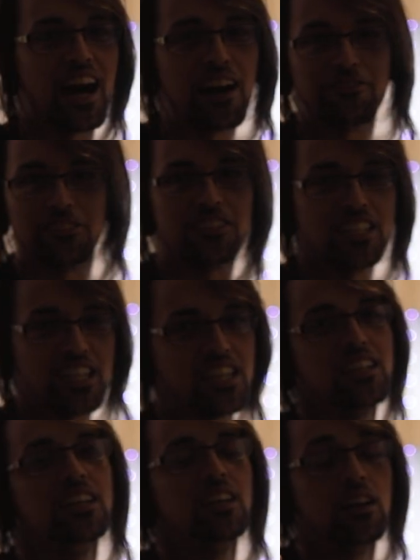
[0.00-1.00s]

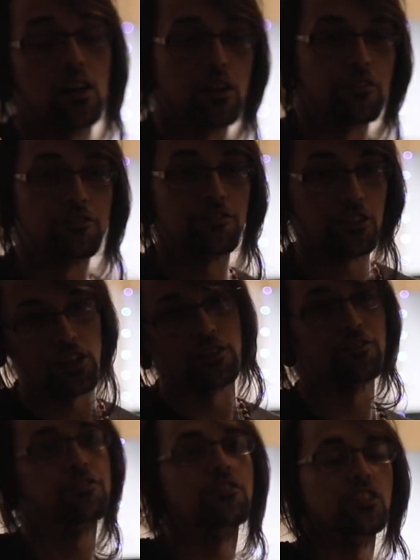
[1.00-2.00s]
novelty
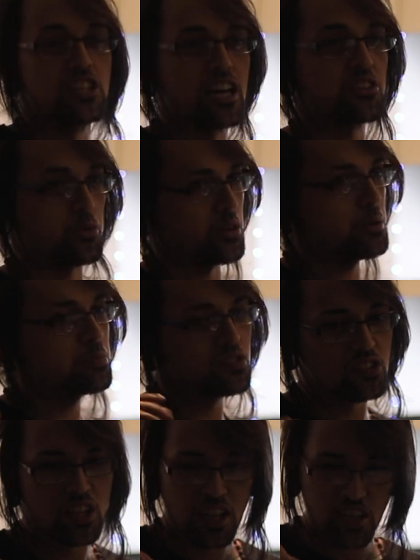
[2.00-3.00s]
of Death Grips